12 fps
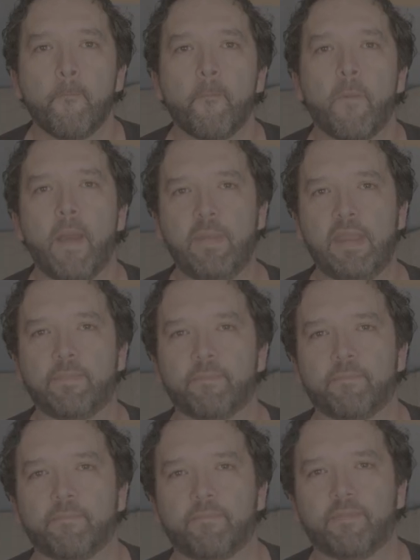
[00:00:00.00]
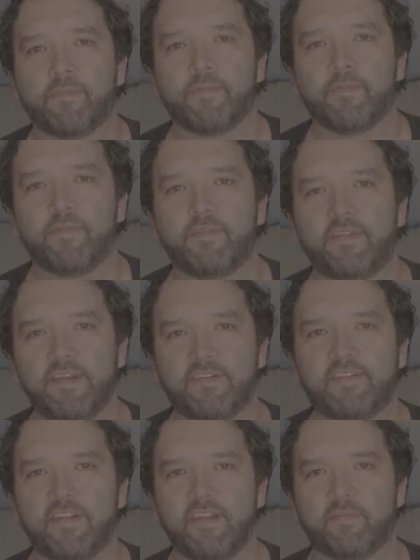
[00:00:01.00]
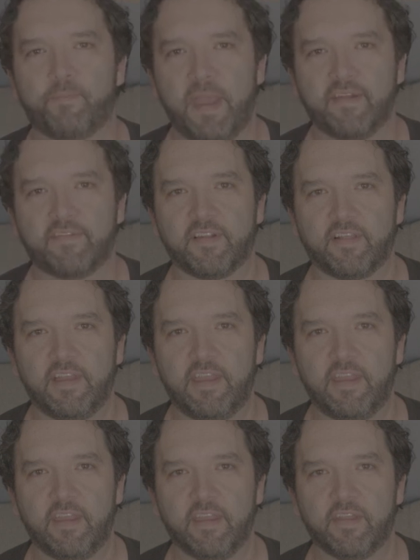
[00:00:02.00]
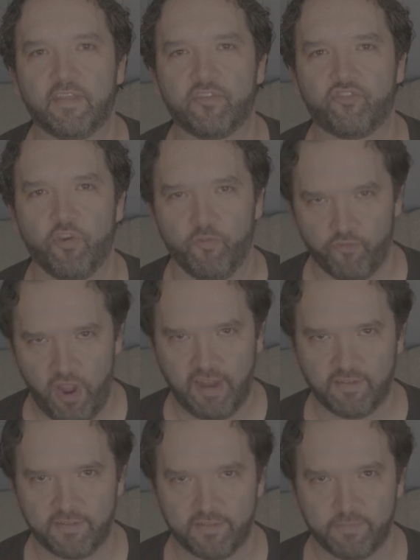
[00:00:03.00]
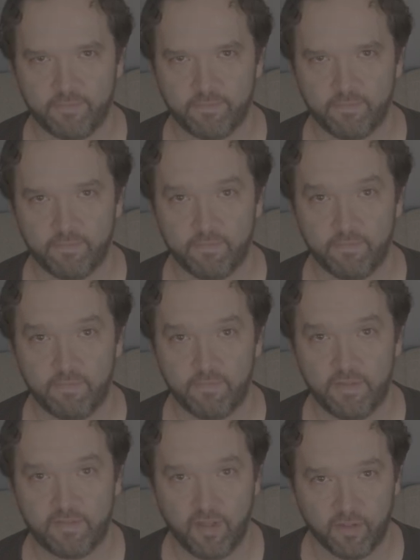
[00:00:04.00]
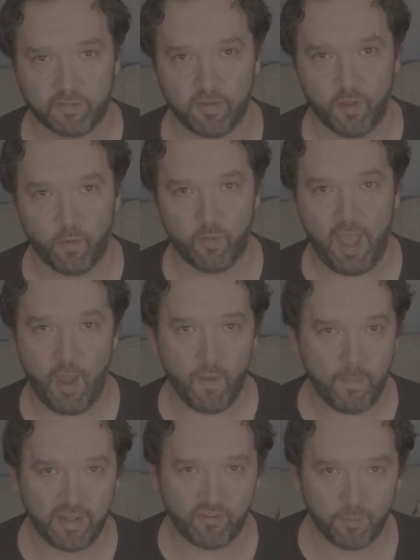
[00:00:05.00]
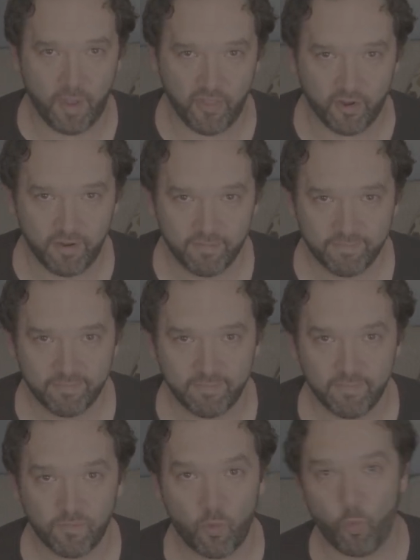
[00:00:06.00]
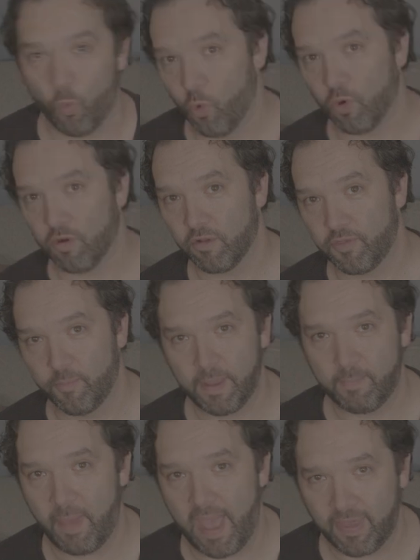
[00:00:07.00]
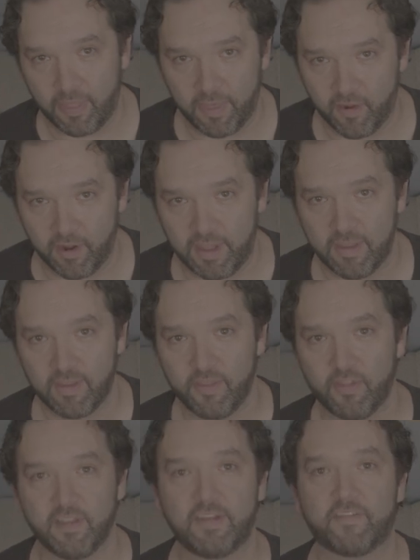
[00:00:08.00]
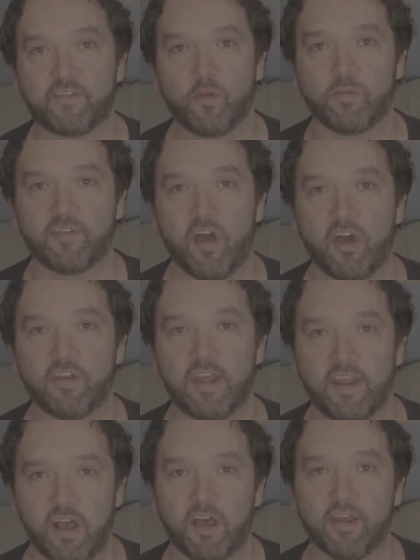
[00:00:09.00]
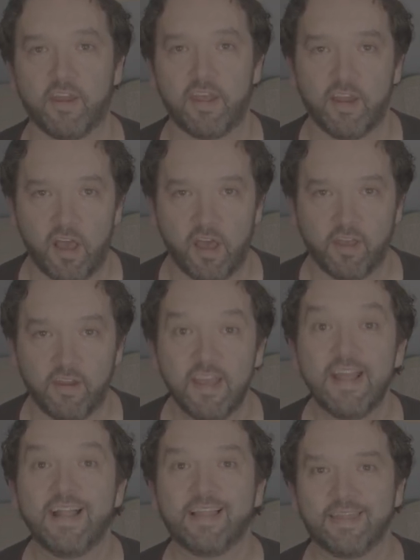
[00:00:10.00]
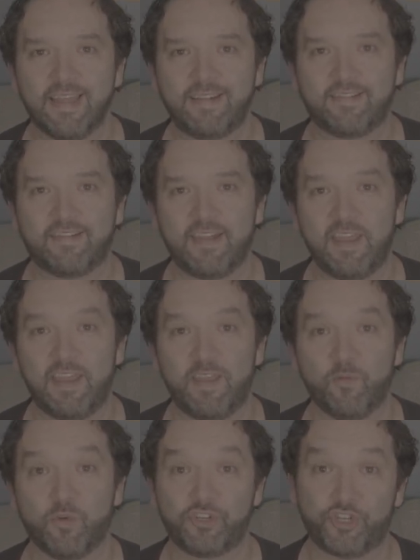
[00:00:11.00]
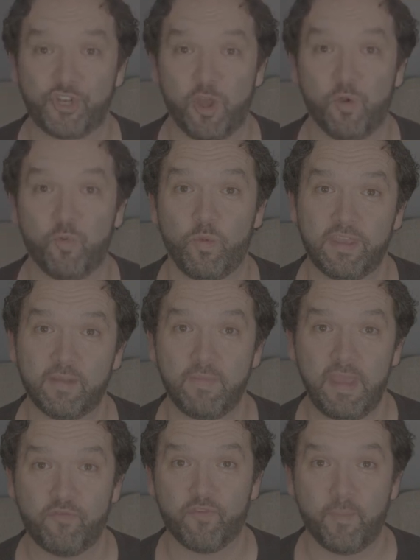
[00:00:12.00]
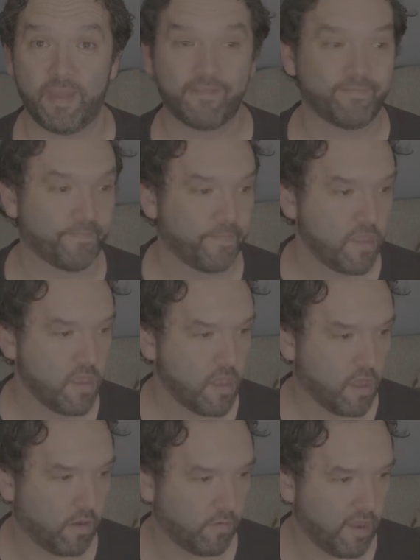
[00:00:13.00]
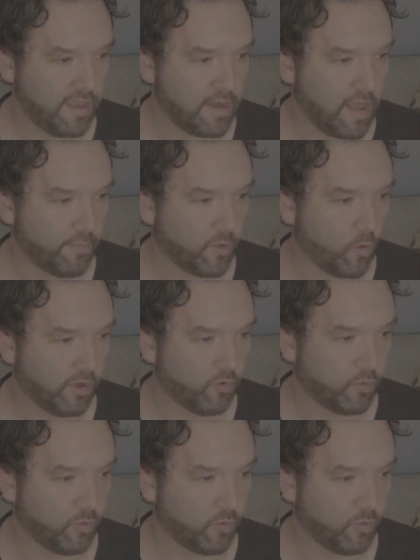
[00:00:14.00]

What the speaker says: I mean, this is basically the show Friends. It's also How I Met Your Mother or The Big Bang Theory. The list goes on and on and on. Let's see what show we can make from it. All right, I'm going to